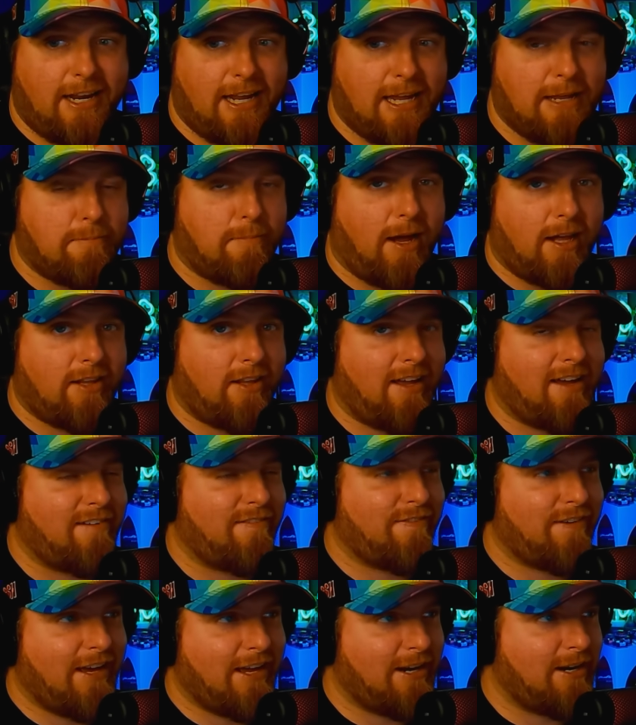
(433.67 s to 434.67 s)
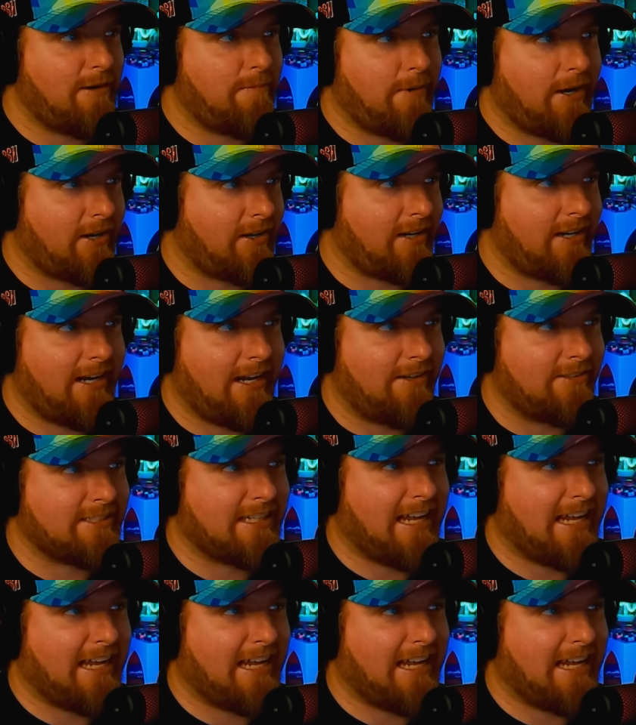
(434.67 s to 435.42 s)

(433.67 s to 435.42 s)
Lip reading: in my life at an American house